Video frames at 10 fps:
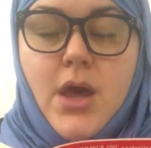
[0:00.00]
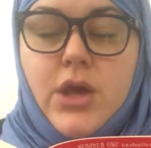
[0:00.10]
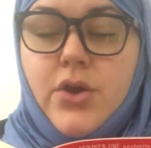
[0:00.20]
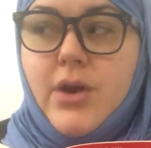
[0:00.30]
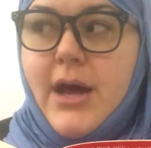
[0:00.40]

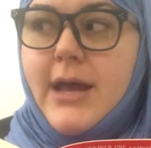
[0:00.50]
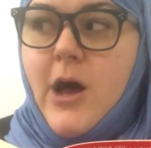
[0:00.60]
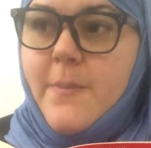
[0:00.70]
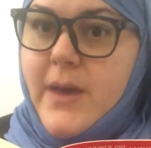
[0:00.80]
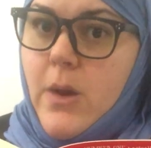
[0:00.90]
You're not
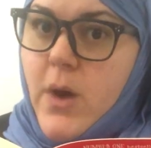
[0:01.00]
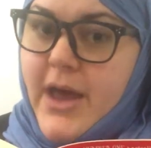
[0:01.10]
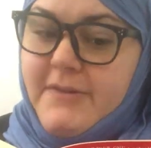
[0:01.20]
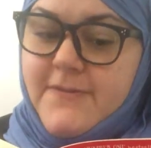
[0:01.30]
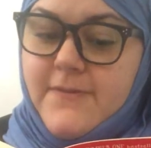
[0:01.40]
helping,
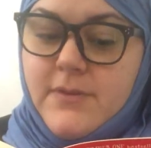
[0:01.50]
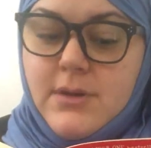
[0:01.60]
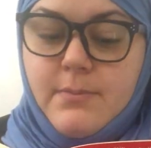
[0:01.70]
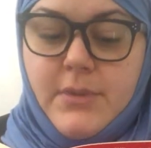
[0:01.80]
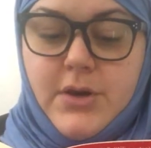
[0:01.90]
wife,
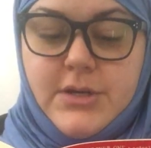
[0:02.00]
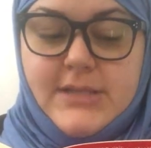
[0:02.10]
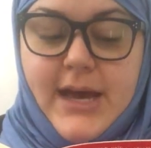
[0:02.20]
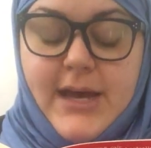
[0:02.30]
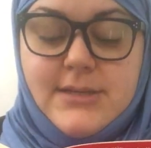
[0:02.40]
muttered
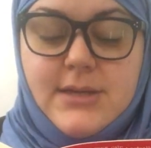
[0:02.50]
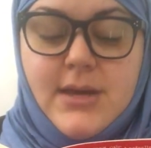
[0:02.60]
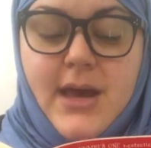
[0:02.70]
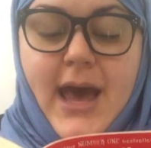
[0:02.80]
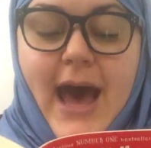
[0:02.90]
Dad.
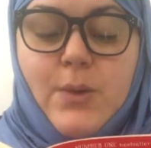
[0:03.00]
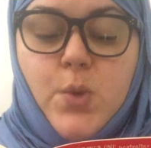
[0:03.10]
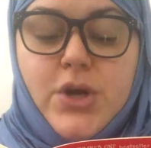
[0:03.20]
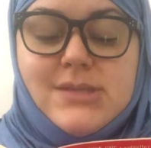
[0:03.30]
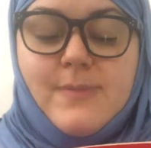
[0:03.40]
At
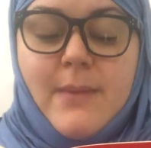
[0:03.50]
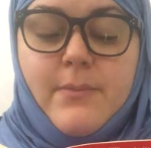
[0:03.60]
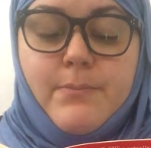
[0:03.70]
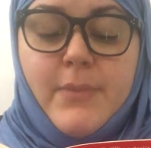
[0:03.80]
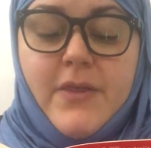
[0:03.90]
worst, my
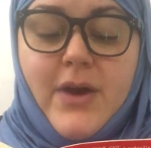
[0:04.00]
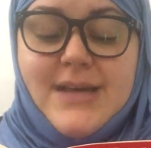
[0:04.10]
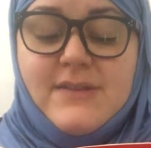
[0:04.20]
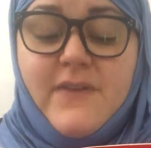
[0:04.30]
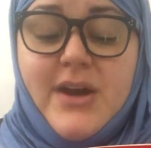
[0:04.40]
mother
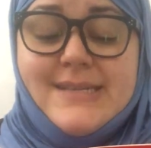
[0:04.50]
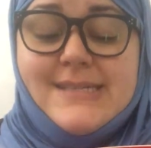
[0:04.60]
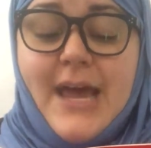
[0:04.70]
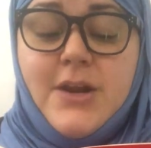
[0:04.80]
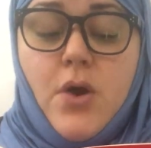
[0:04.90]
has a very
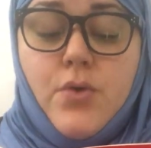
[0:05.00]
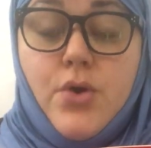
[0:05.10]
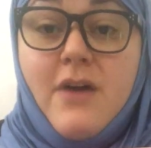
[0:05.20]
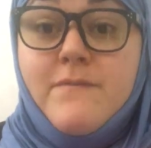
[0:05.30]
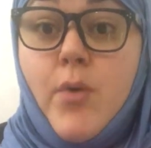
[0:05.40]
slight odor
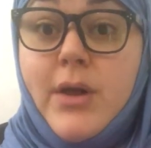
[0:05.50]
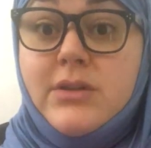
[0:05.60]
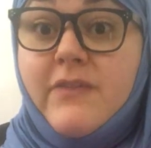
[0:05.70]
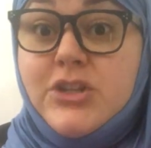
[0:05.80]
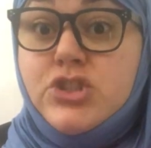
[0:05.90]
of
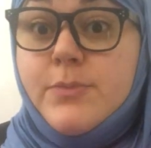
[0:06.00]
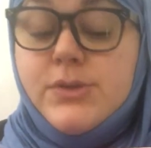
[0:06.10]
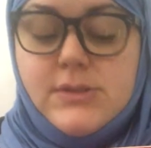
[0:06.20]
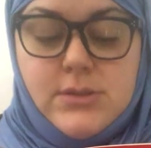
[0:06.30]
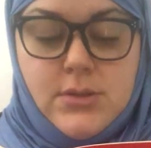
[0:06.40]
boiled
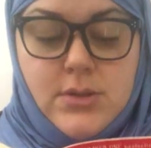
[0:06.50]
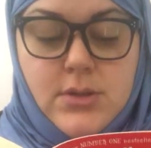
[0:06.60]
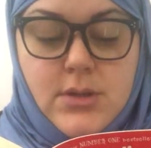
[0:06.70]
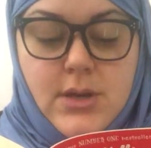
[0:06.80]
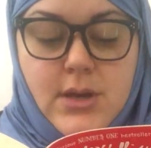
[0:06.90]
vegetables.
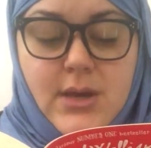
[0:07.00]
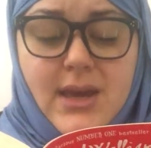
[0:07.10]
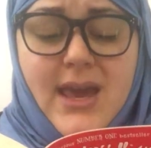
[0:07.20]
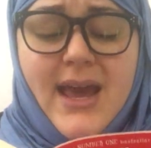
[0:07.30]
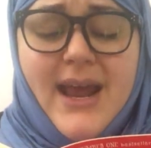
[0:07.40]

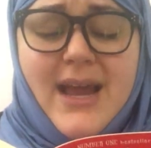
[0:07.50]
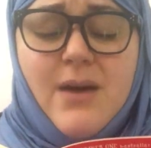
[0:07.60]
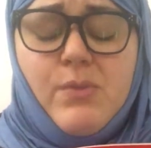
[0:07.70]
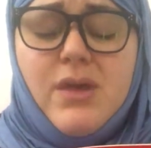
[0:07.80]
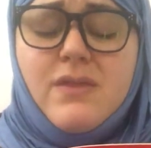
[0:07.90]
Can I
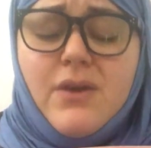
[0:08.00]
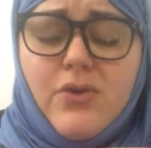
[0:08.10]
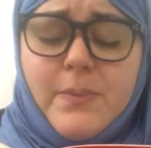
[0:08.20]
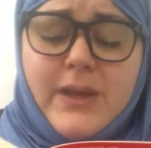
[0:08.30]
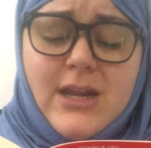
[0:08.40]
come with
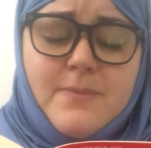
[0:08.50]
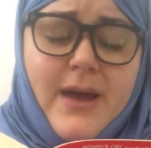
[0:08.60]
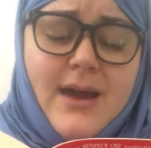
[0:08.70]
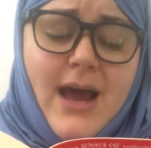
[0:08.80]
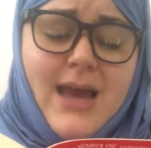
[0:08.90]
you? Pleaded
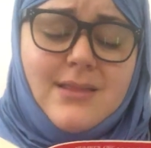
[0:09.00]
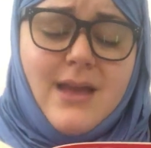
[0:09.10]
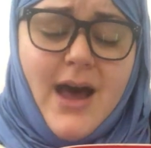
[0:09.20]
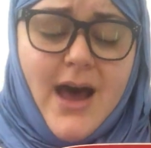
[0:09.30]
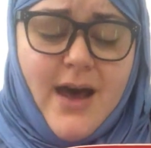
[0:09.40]
Ben. I
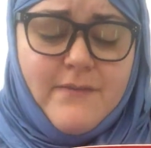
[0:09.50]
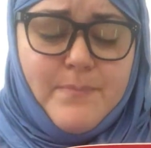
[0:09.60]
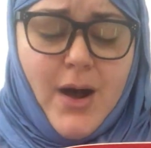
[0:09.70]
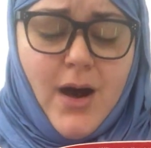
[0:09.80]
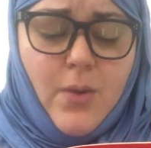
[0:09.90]

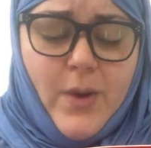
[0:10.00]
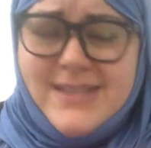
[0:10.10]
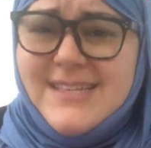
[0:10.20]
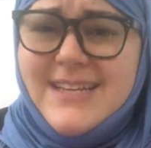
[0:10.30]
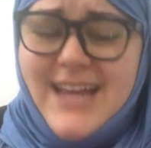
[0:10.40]
love
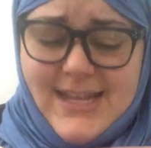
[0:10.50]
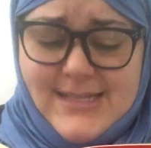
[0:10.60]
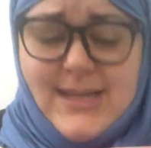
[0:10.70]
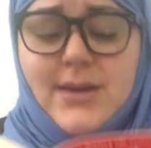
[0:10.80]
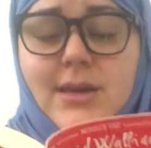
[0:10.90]
what's-it
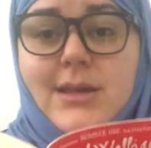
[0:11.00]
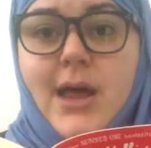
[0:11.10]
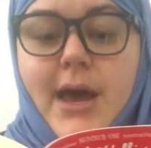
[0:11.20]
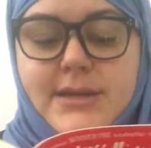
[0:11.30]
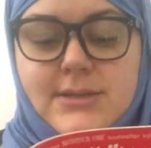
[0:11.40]
dancing, he
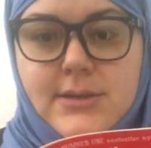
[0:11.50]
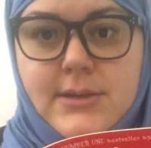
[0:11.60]
lied.